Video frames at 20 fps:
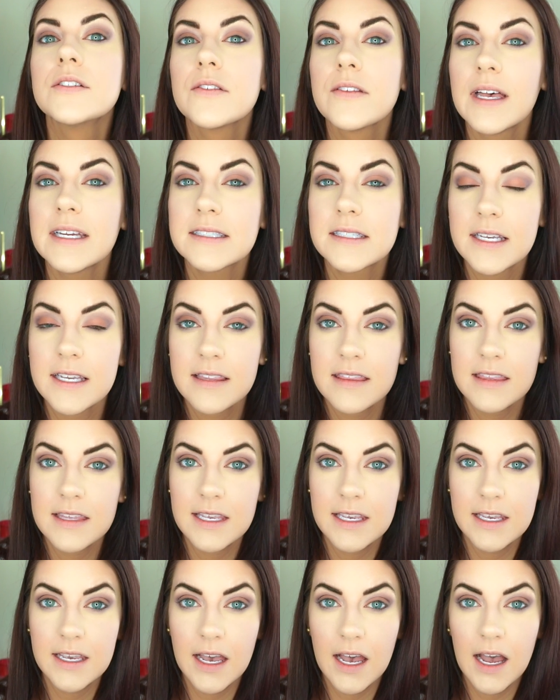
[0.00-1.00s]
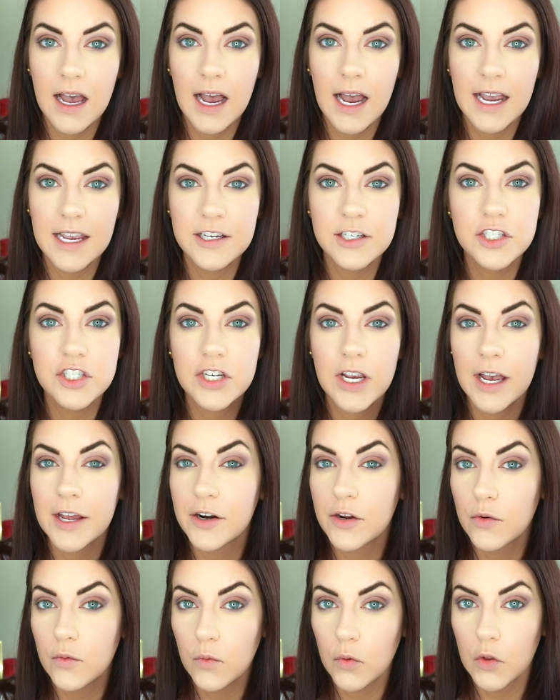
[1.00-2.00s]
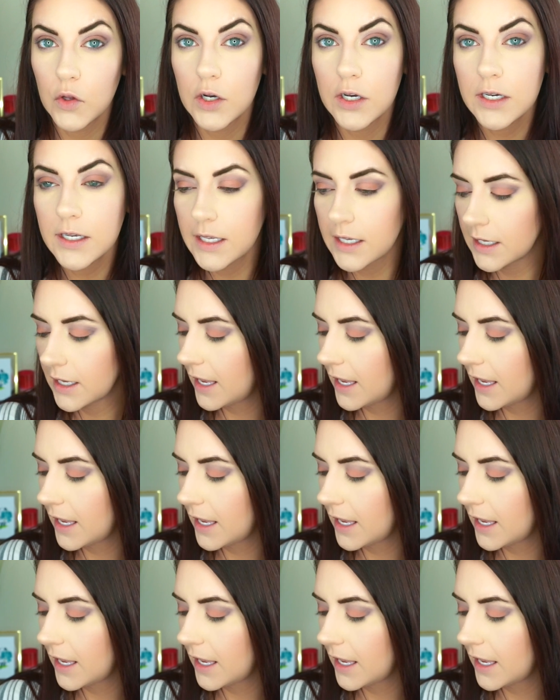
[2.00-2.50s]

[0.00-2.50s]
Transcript: So that's like the eyeshadow look,